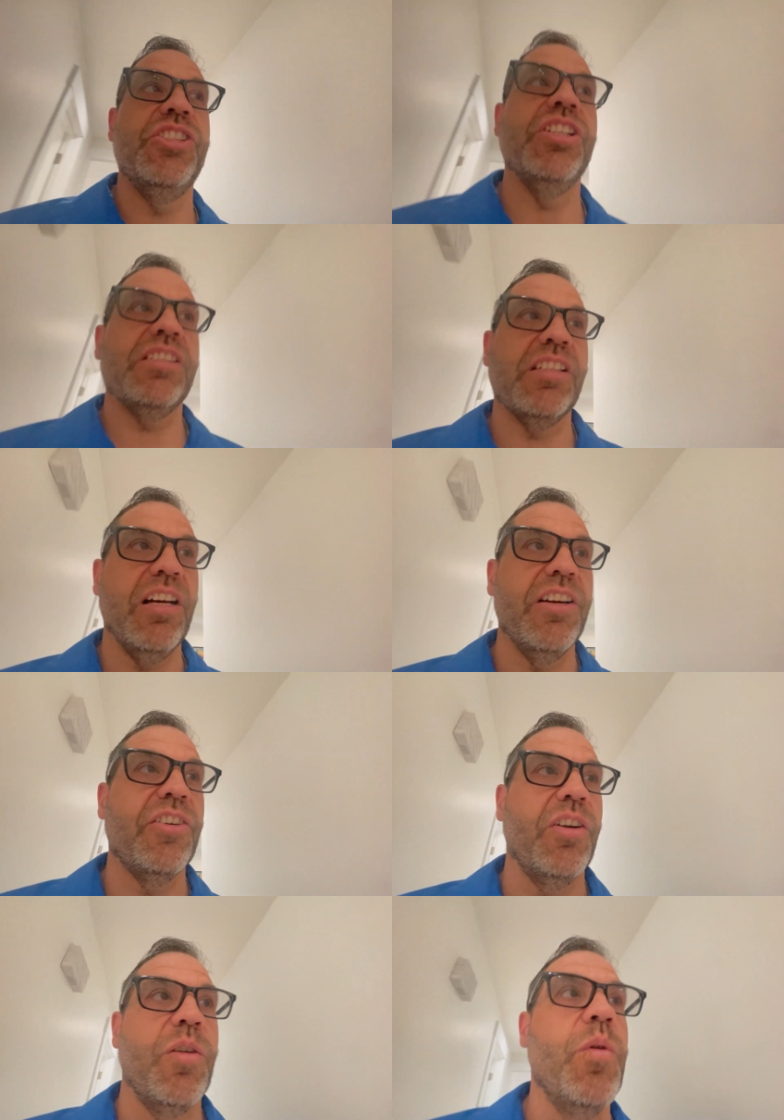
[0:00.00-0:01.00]
just
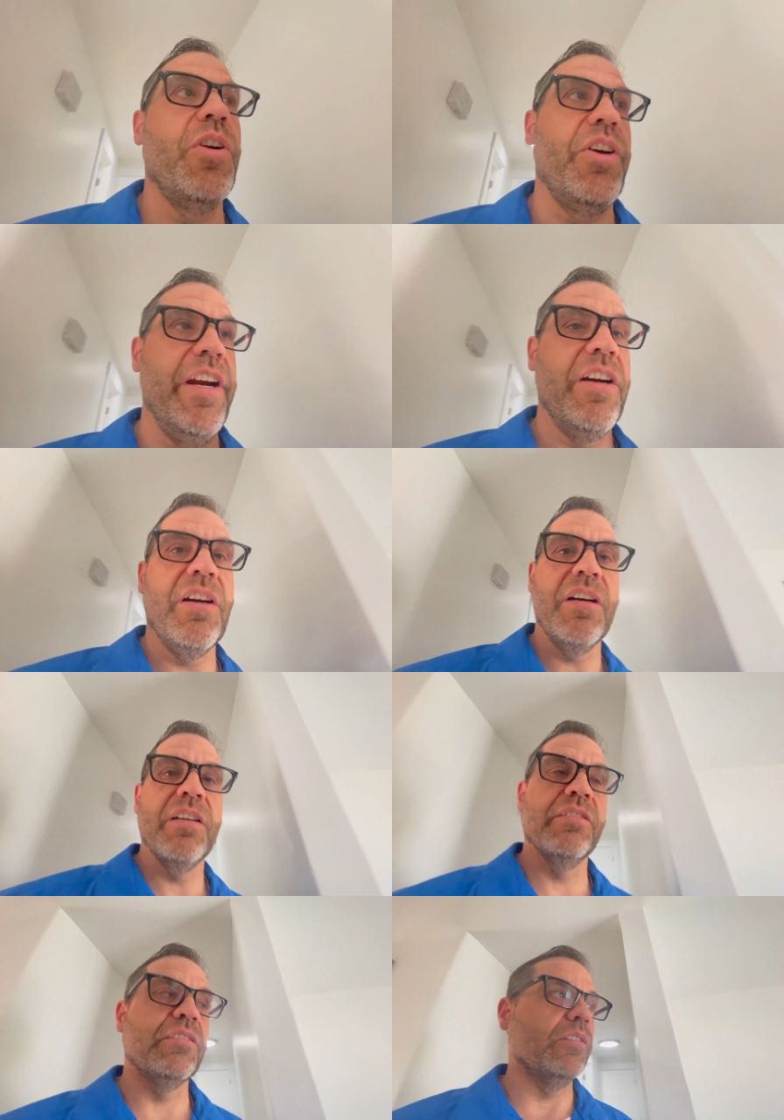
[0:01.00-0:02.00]
under a quarter acre,
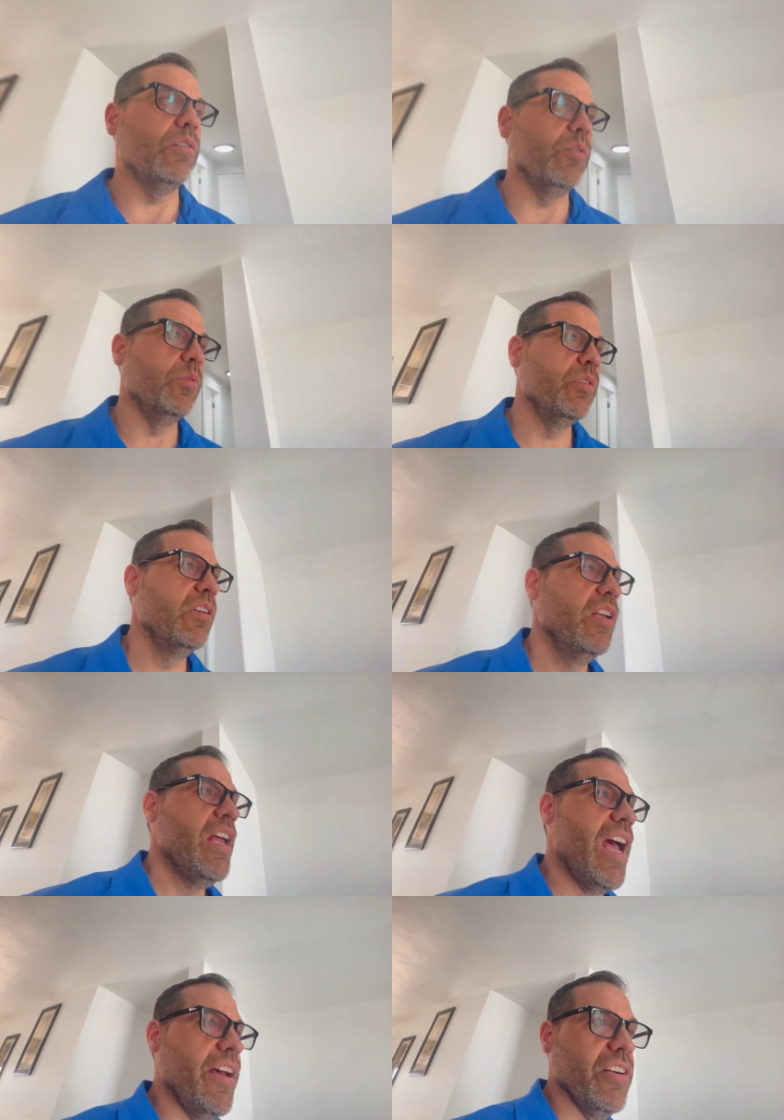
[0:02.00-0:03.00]
so
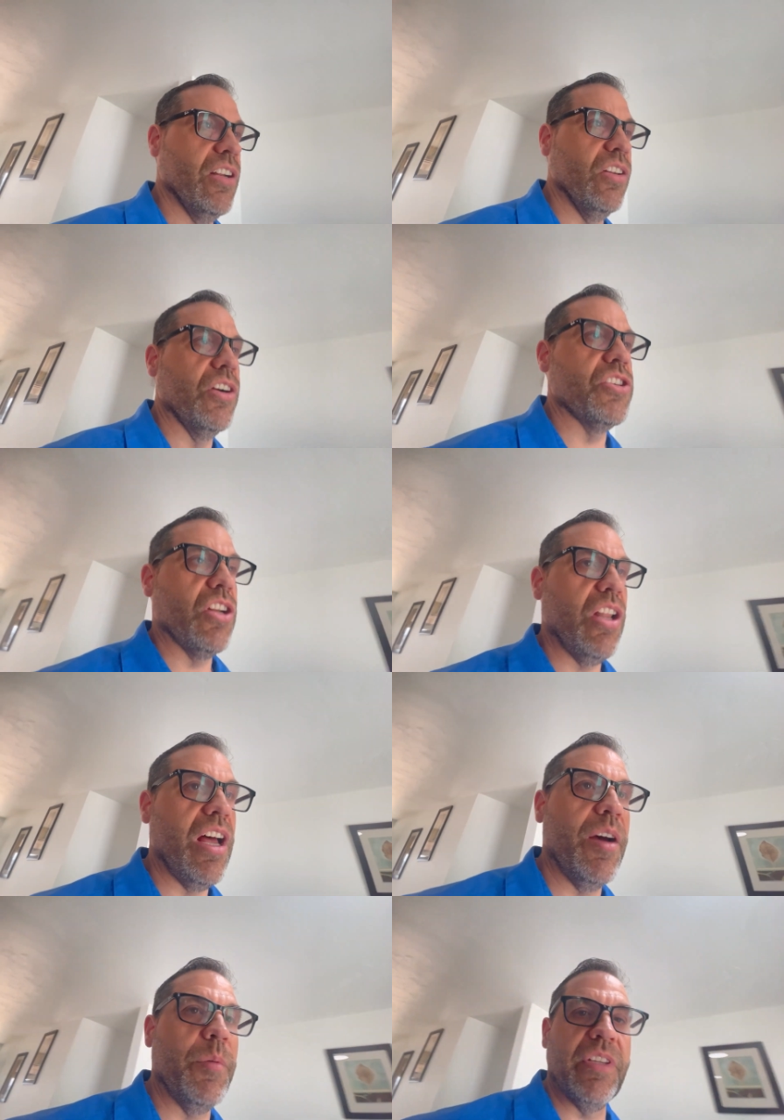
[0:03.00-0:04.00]
having a larger
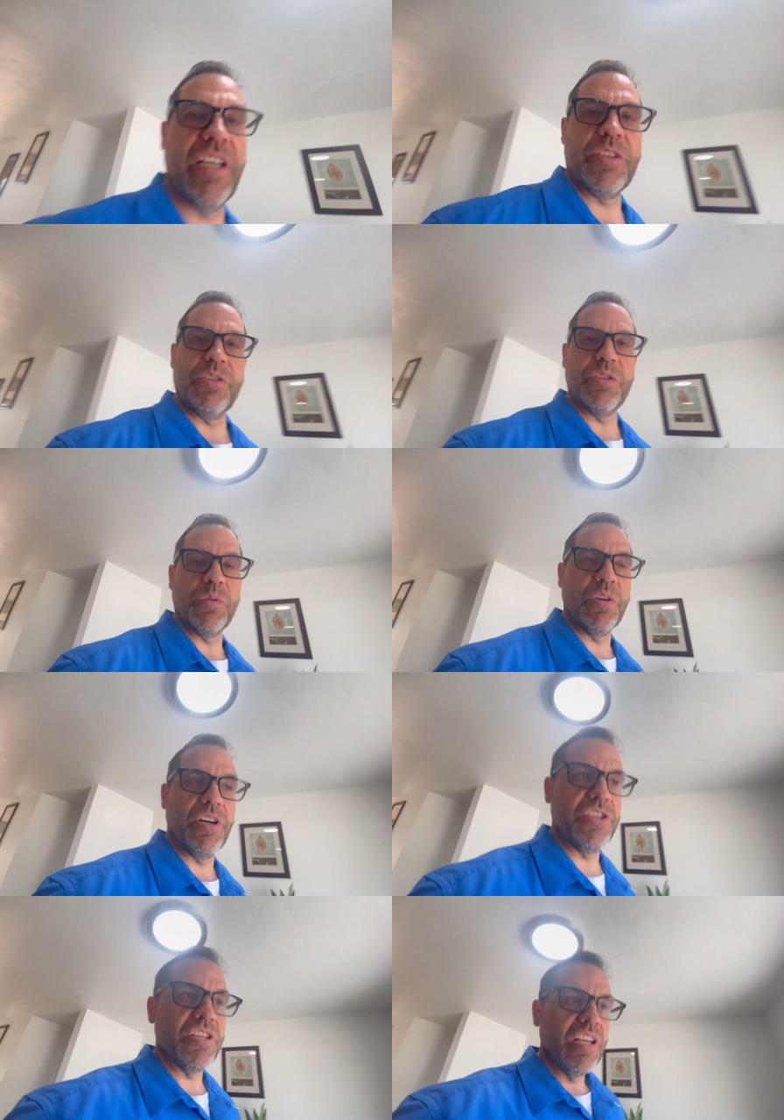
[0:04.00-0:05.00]
lot with extra
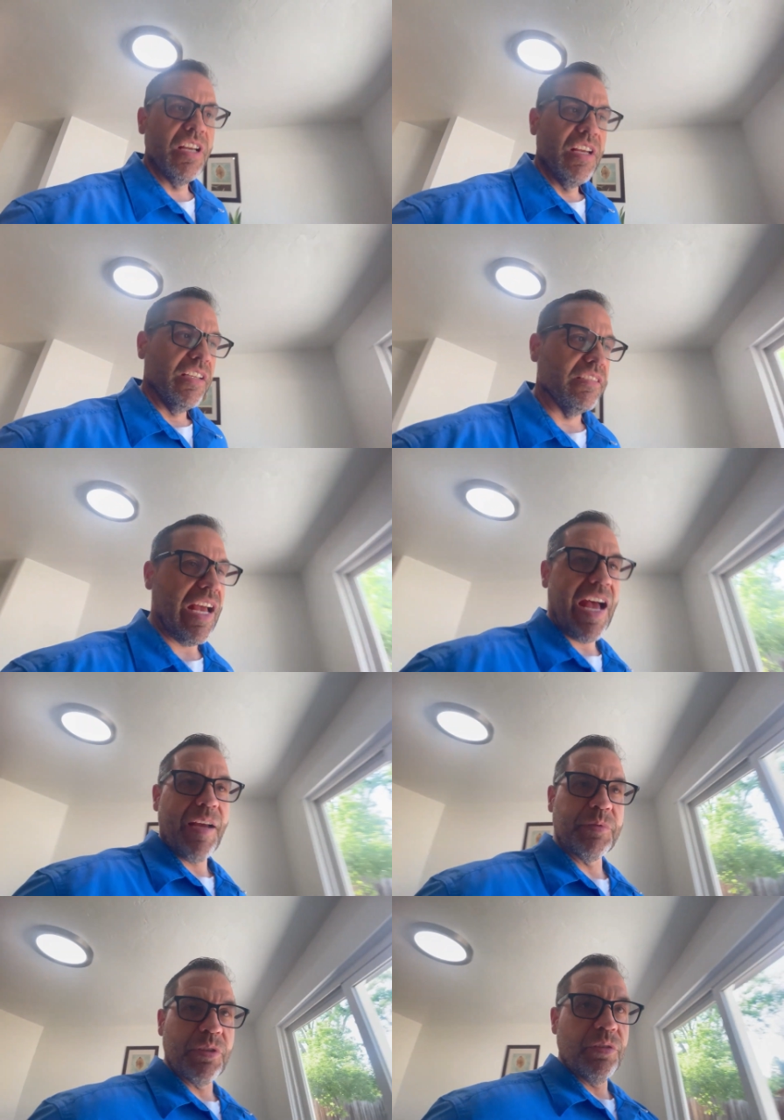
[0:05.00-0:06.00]
storage is
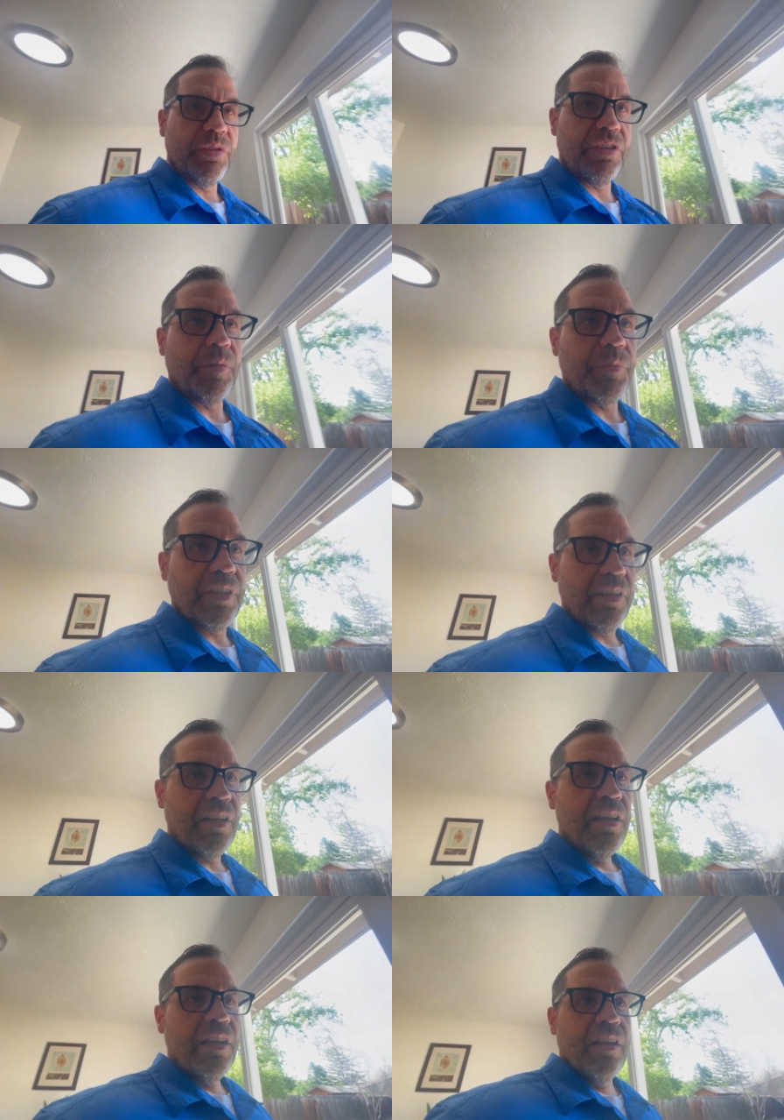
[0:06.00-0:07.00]
absolutely something
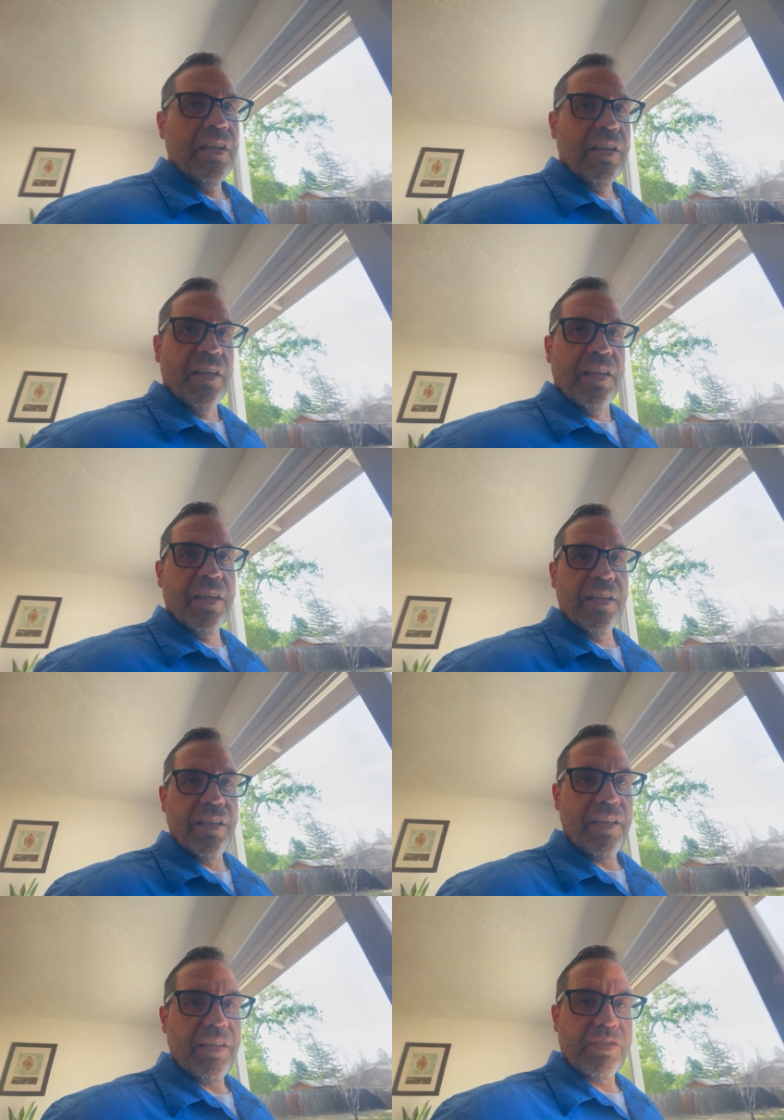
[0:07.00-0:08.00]

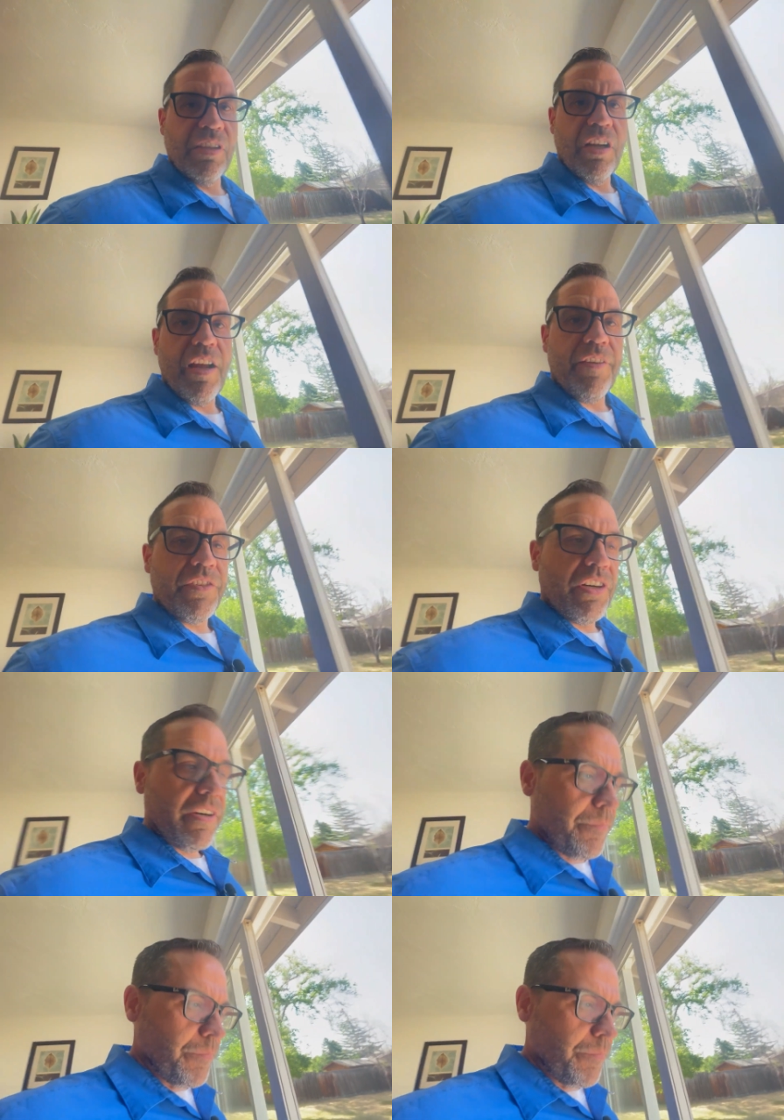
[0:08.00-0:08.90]
that is sought after.